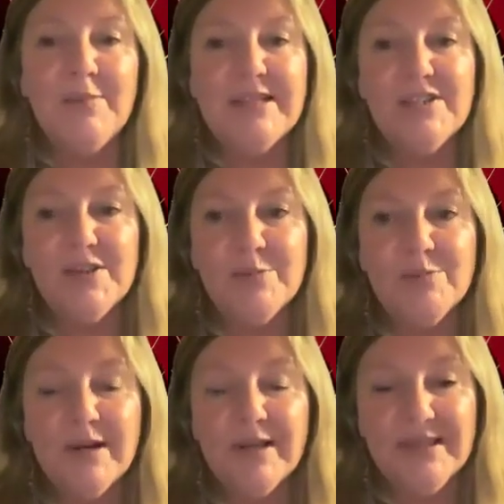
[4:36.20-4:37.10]
come into the
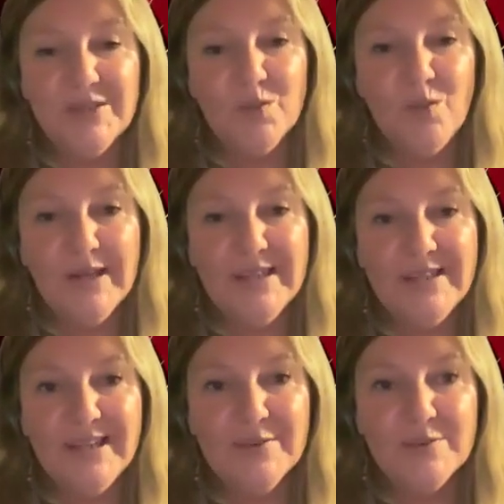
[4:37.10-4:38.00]
brilliant white
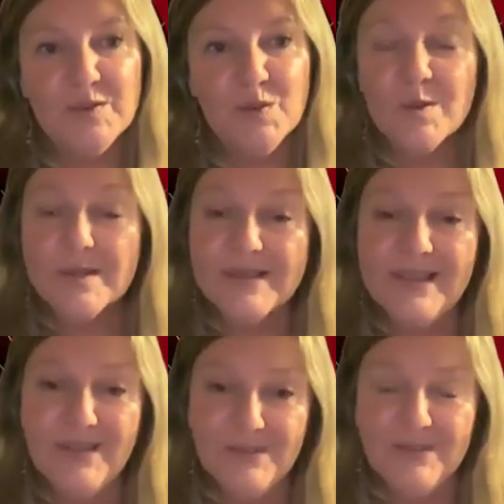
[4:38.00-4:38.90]
light of source
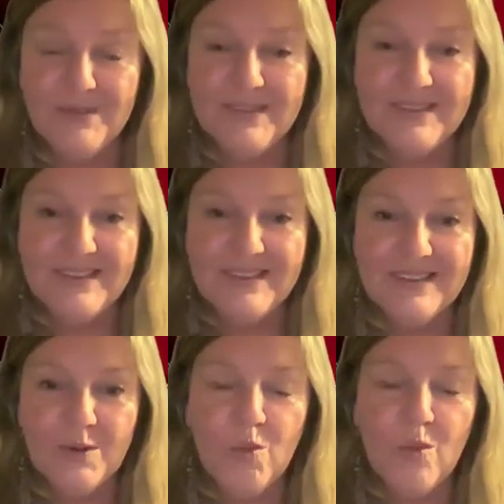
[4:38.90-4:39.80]
love
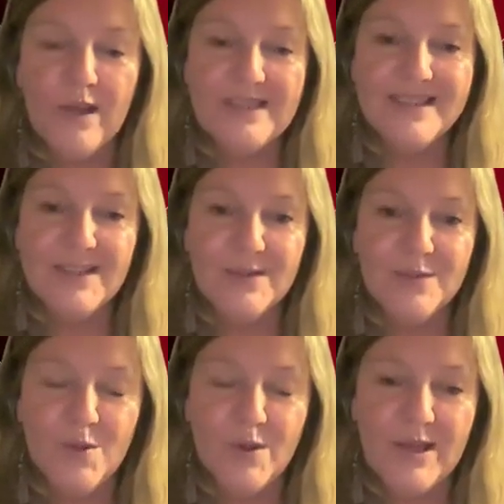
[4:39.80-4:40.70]
that waits here
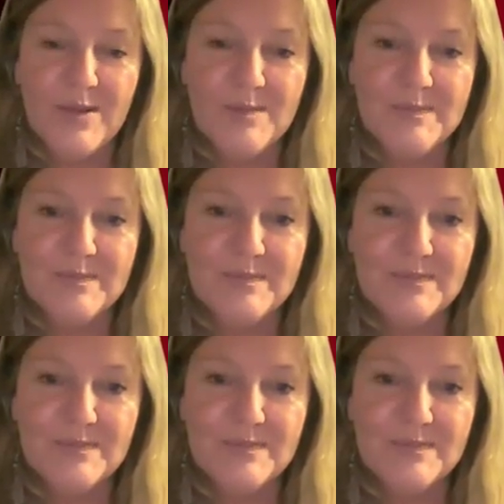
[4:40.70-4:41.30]
for you.